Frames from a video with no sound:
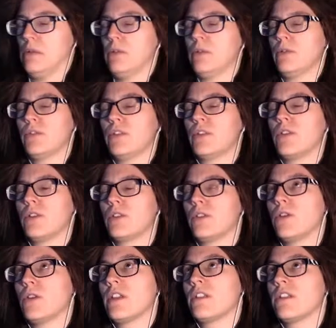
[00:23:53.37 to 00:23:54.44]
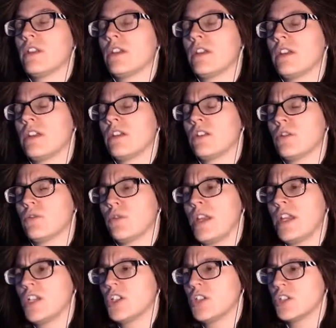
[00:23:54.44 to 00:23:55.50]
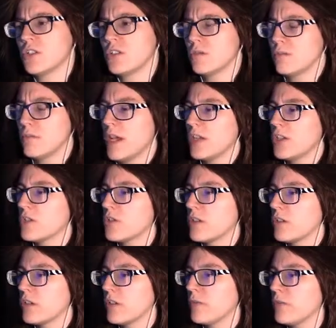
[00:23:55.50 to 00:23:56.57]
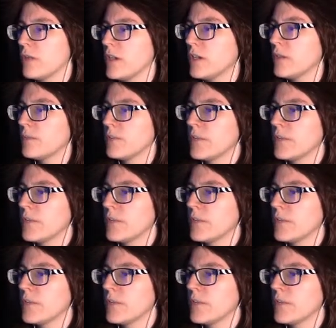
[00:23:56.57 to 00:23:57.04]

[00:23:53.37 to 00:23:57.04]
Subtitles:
what was it called, Holistic Integration Manager or something,